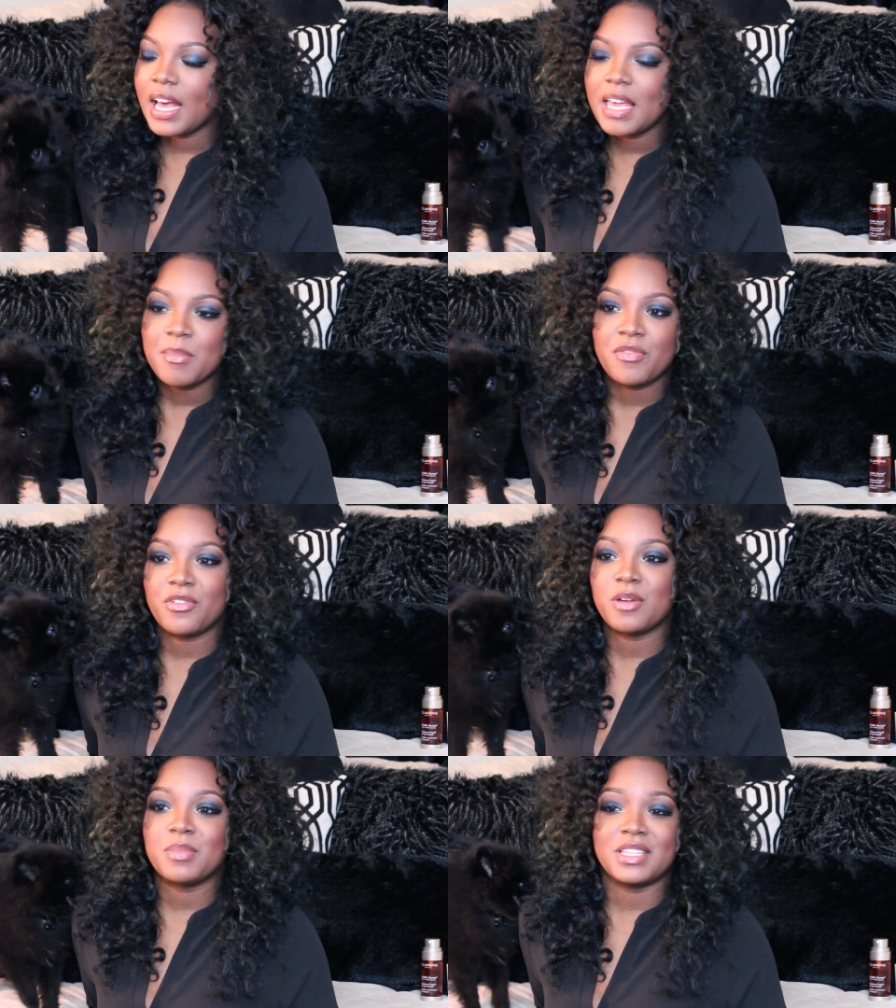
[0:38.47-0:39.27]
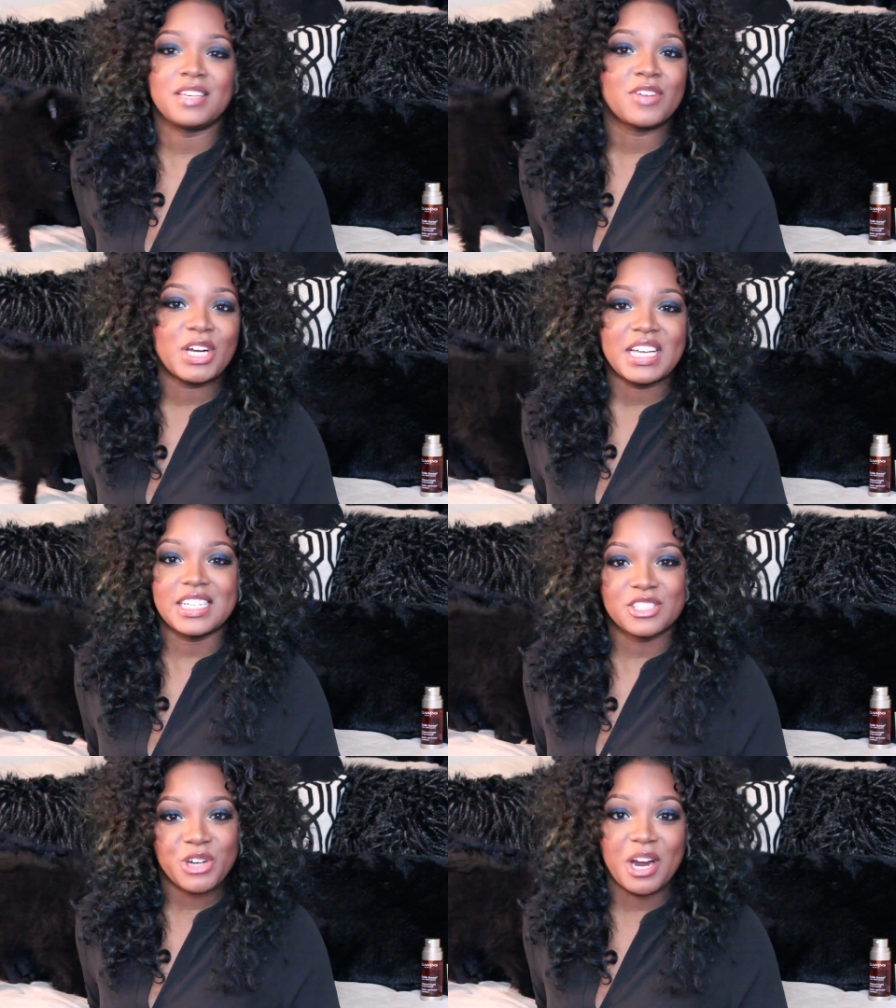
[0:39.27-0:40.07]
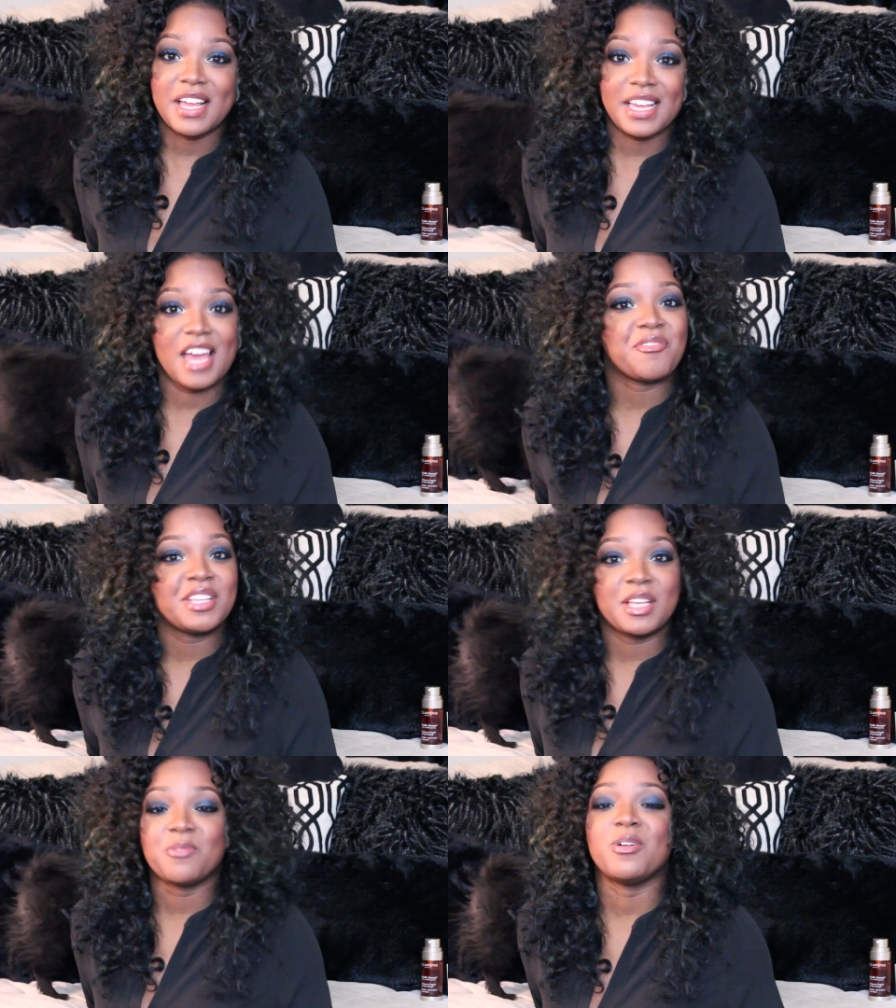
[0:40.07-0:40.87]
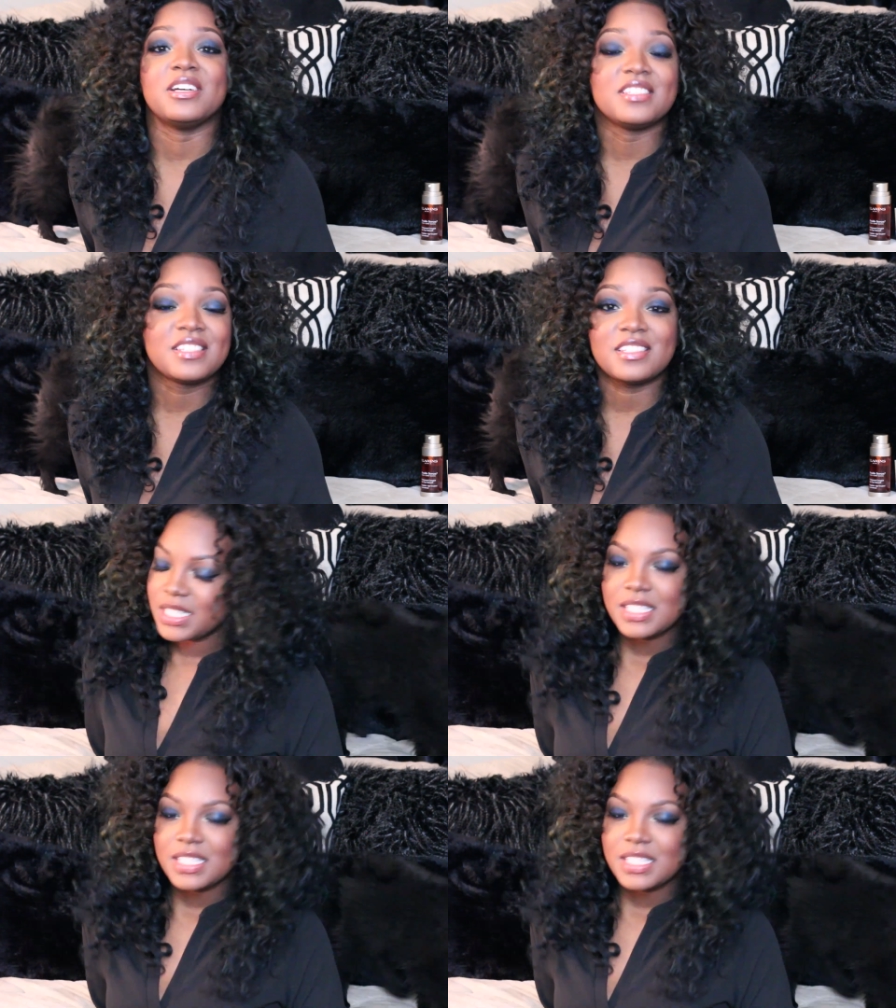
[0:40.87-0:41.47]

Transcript: I am a firm believer in trying everything once.